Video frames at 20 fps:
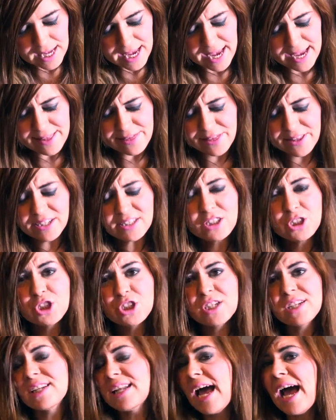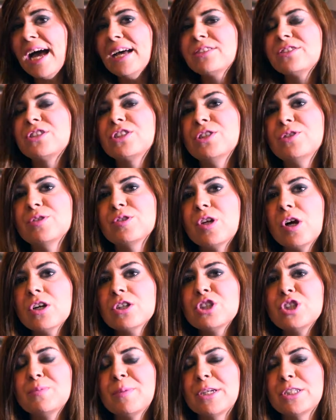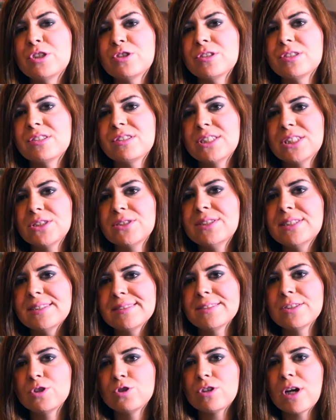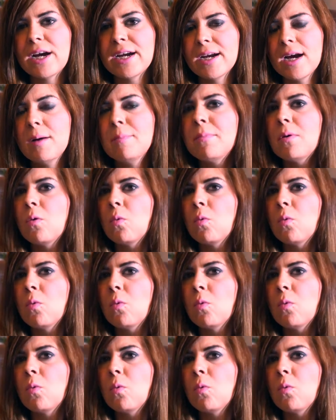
And this should last you, as long as you make sure it's sealed and doesn't dry up,